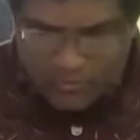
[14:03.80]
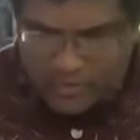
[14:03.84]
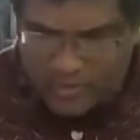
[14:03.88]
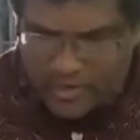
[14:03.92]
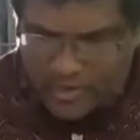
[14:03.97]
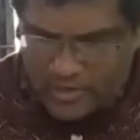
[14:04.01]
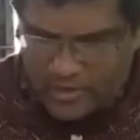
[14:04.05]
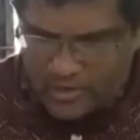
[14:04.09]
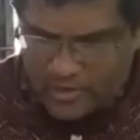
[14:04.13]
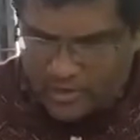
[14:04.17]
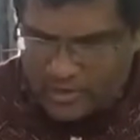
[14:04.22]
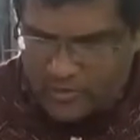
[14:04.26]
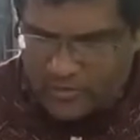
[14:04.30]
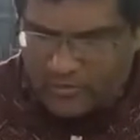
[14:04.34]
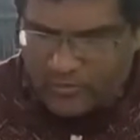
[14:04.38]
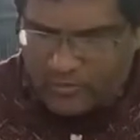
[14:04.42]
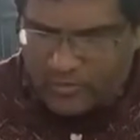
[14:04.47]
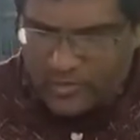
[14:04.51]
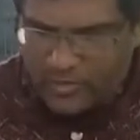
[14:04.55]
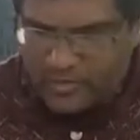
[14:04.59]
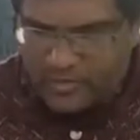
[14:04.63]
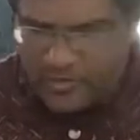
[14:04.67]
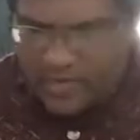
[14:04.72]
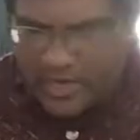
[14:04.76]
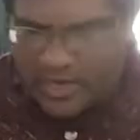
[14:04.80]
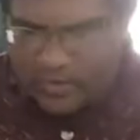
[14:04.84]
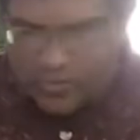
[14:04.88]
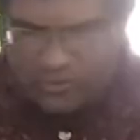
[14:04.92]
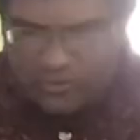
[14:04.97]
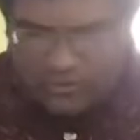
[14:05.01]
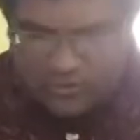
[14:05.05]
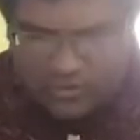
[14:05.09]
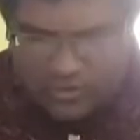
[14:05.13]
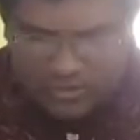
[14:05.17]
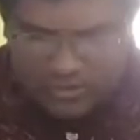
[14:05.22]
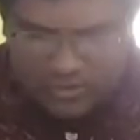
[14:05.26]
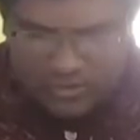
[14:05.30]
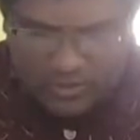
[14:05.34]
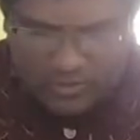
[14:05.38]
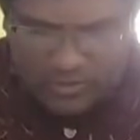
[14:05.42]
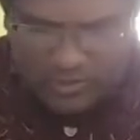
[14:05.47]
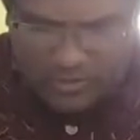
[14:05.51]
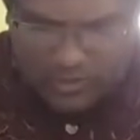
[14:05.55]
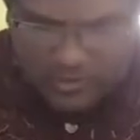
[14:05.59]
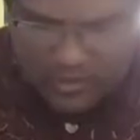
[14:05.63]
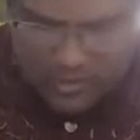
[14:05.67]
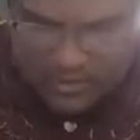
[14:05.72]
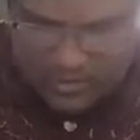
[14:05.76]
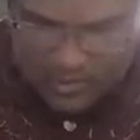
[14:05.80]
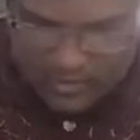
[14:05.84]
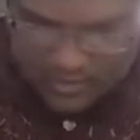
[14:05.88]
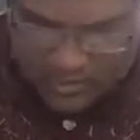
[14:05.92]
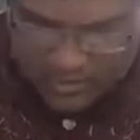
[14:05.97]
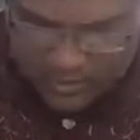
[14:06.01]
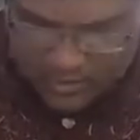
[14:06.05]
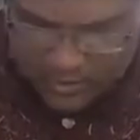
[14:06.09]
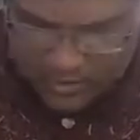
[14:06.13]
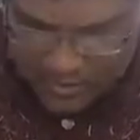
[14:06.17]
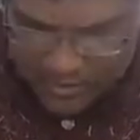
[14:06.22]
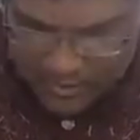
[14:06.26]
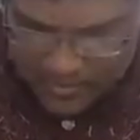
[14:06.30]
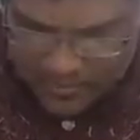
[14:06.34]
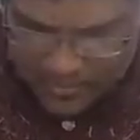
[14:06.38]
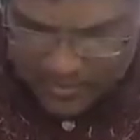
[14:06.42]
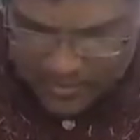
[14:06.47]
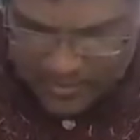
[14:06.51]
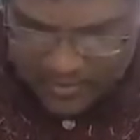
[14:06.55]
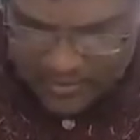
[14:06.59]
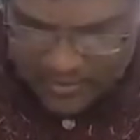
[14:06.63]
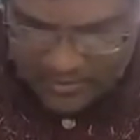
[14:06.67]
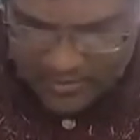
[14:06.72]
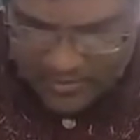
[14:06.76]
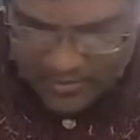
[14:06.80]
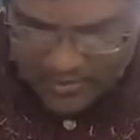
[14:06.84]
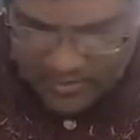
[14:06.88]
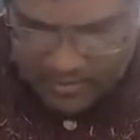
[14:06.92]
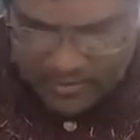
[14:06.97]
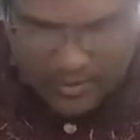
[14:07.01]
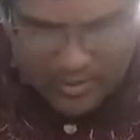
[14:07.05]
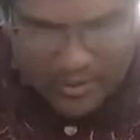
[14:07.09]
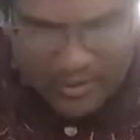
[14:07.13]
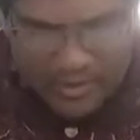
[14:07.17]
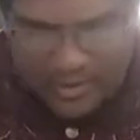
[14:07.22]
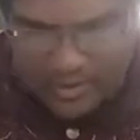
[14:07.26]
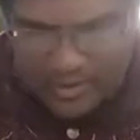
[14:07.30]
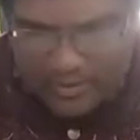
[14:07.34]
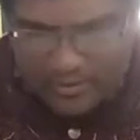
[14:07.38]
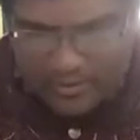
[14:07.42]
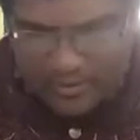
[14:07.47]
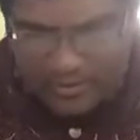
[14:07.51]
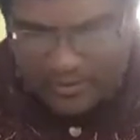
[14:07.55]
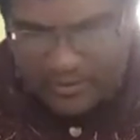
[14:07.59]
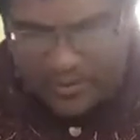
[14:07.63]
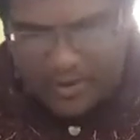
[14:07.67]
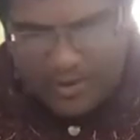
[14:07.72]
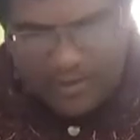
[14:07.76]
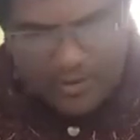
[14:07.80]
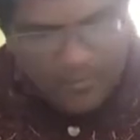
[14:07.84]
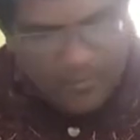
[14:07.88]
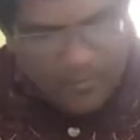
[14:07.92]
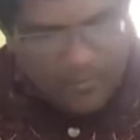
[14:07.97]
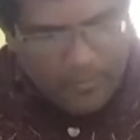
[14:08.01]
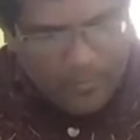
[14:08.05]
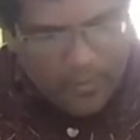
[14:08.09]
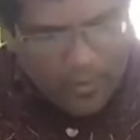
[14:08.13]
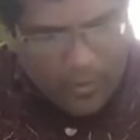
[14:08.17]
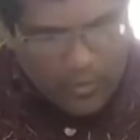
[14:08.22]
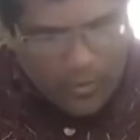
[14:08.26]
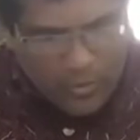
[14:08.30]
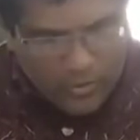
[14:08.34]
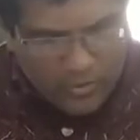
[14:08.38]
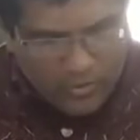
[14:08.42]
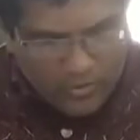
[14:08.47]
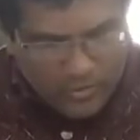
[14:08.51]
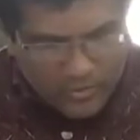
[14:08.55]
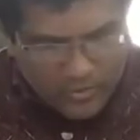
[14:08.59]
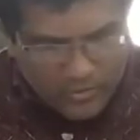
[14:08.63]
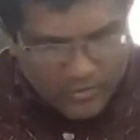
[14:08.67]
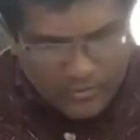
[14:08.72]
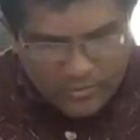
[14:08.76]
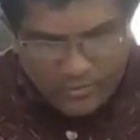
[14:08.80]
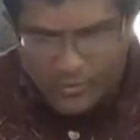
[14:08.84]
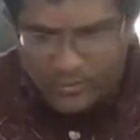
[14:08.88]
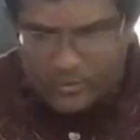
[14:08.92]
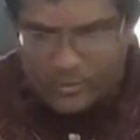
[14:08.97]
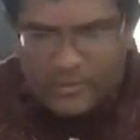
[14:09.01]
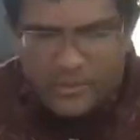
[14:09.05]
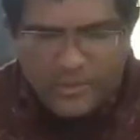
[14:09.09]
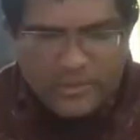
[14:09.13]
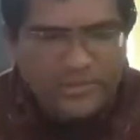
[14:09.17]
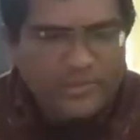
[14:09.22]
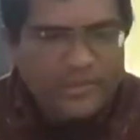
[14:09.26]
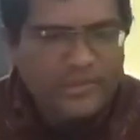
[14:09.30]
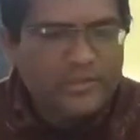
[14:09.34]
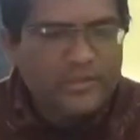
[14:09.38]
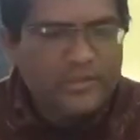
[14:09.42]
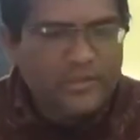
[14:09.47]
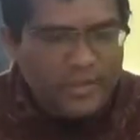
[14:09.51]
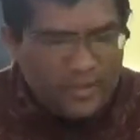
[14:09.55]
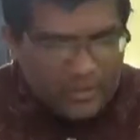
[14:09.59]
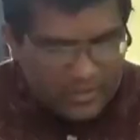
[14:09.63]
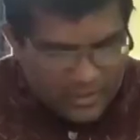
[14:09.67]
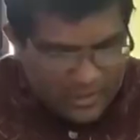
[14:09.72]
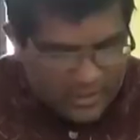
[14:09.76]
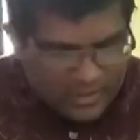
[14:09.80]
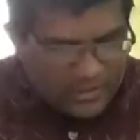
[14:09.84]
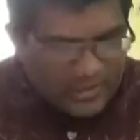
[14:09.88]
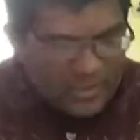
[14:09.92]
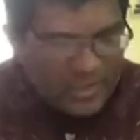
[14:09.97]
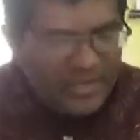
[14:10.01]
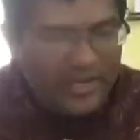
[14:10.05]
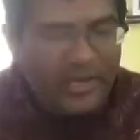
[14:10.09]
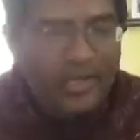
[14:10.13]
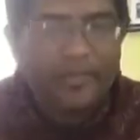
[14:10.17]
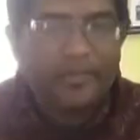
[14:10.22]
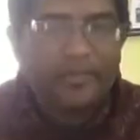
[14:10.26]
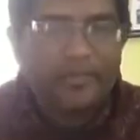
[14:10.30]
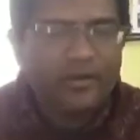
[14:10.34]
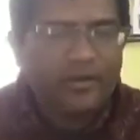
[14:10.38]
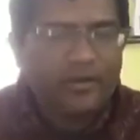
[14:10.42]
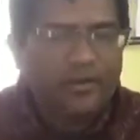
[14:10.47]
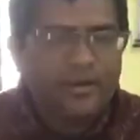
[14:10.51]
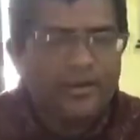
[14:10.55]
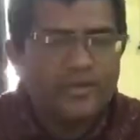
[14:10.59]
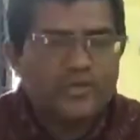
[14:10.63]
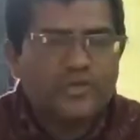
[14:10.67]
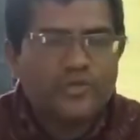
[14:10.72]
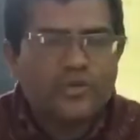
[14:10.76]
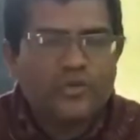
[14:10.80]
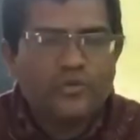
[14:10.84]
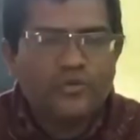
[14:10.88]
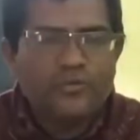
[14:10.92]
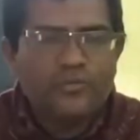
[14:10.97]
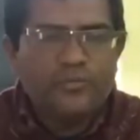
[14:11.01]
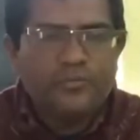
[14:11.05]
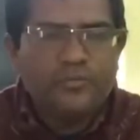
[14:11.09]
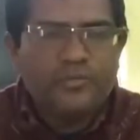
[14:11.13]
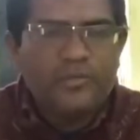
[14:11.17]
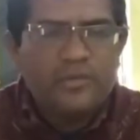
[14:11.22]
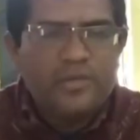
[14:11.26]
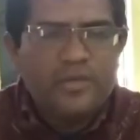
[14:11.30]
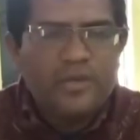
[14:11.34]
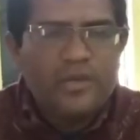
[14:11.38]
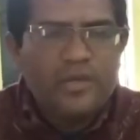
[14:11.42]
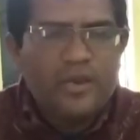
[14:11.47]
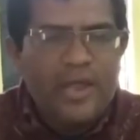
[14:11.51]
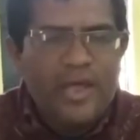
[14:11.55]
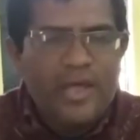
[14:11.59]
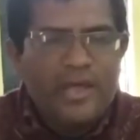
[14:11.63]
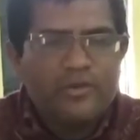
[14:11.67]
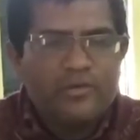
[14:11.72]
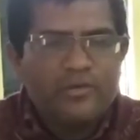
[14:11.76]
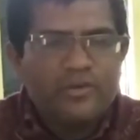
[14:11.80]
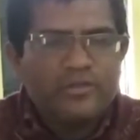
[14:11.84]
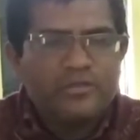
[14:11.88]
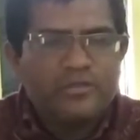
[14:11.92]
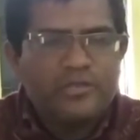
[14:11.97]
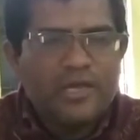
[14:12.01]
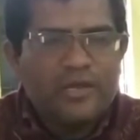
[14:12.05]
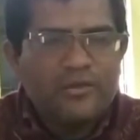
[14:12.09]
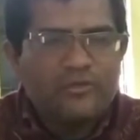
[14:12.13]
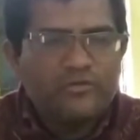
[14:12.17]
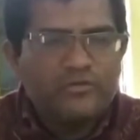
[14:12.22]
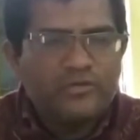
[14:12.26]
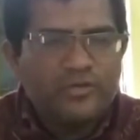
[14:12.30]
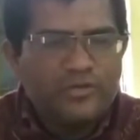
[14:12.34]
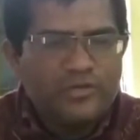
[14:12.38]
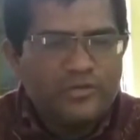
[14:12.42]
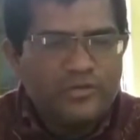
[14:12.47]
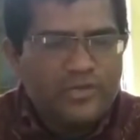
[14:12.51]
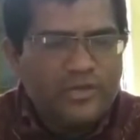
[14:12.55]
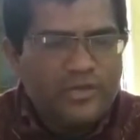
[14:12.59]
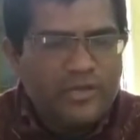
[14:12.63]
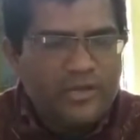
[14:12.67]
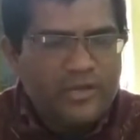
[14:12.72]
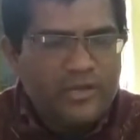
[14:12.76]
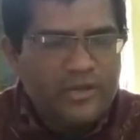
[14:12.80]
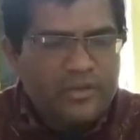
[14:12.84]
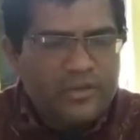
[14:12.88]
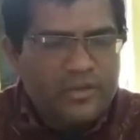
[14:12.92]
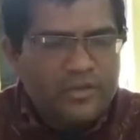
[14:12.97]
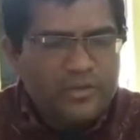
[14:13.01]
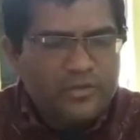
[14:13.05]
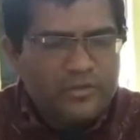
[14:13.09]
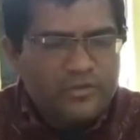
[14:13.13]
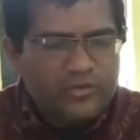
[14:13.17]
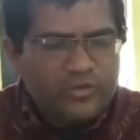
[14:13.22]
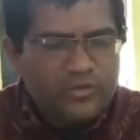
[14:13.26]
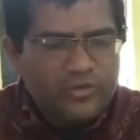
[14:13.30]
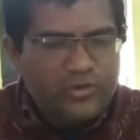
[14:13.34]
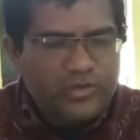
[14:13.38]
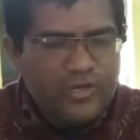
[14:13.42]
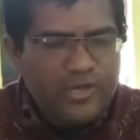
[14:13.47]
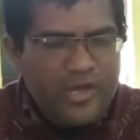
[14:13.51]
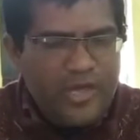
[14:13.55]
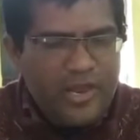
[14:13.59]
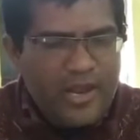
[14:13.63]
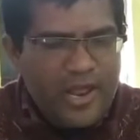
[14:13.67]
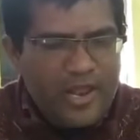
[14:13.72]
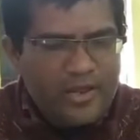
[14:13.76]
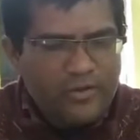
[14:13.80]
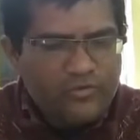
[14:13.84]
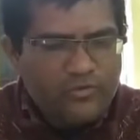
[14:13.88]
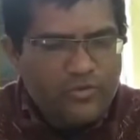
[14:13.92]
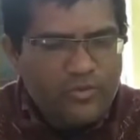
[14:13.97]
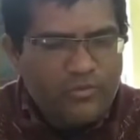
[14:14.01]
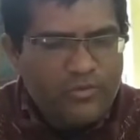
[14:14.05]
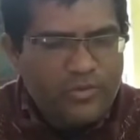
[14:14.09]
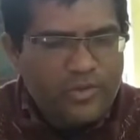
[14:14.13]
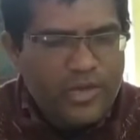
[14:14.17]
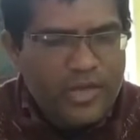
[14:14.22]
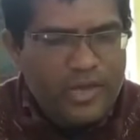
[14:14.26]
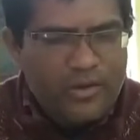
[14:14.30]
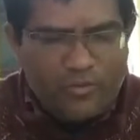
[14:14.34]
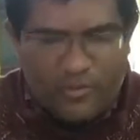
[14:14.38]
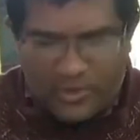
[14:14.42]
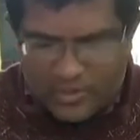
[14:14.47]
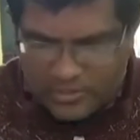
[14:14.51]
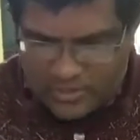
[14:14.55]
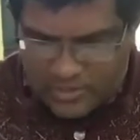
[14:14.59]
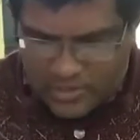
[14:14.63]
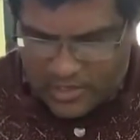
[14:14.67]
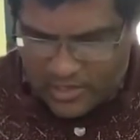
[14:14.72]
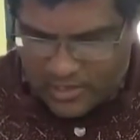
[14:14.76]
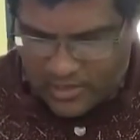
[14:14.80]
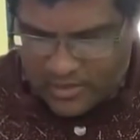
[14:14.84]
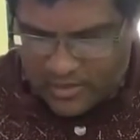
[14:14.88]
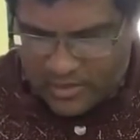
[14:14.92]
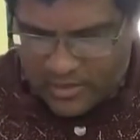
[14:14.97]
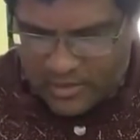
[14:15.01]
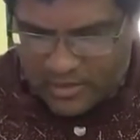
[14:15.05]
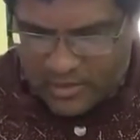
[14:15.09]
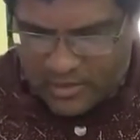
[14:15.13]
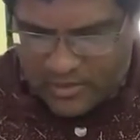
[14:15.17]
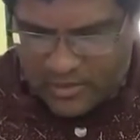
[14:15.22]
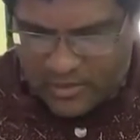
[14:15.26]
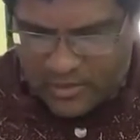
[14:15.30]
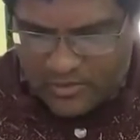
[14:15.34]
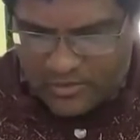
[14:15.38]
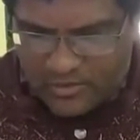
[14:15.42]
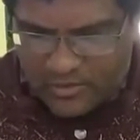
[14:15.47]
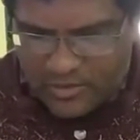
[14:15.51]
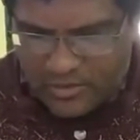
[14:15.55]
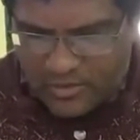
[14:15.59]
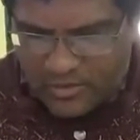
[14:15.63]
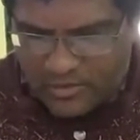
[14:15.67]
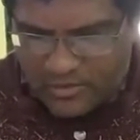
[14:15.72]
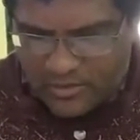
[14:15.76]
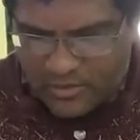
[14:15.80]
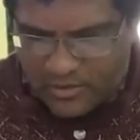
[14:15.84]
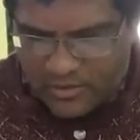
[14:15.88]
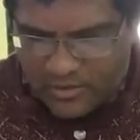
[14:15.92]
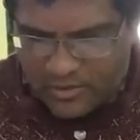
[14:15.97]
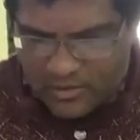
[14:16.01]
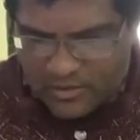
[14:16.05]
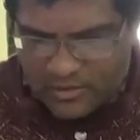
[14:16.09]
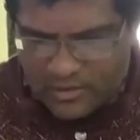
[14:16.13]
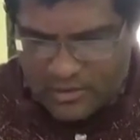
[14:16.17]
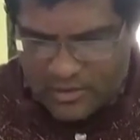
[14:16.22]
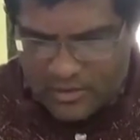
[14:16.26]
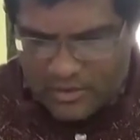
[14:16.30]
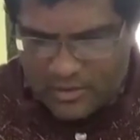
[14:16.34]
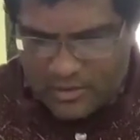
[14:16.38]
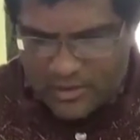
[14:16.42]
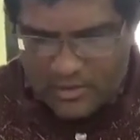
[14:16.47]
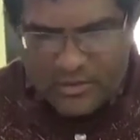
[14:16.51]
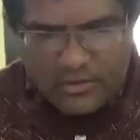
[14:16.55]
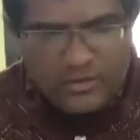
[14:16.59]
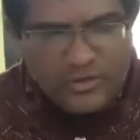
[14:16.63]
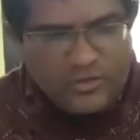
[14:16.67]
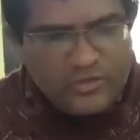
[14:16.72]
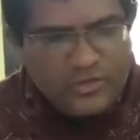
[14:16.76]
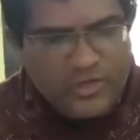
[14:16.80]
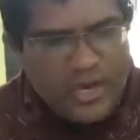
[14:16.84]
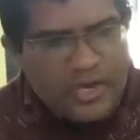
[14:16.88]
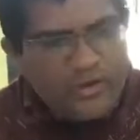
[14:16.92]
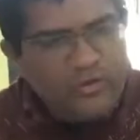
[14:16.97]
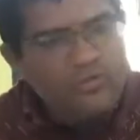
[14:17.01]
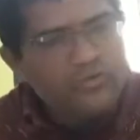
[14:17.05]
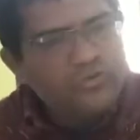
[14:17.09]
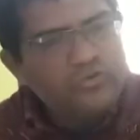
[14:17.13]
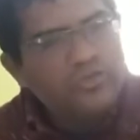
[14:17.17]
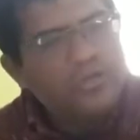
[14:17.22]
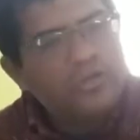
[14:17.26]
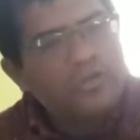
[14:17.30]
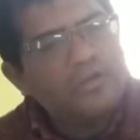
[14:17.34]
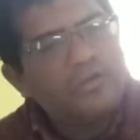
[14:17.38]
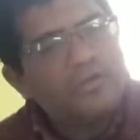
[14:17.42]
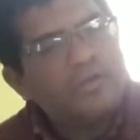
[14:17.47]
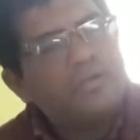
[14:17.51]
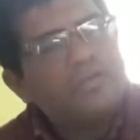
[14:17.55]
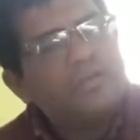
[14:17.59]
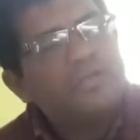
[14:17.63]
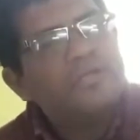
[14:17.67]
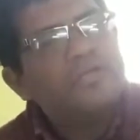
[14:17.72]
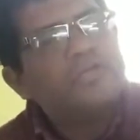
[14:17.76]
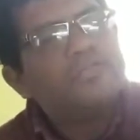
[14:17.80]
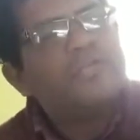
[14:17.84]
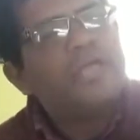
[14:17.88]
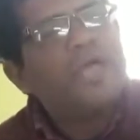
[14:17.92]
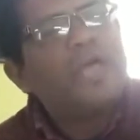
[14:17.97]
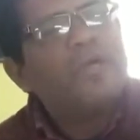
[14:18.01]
to take this one solution in the dropper and pour this in this another test tube. Here, iodine solution is there. So here also we are watching. This is the solution is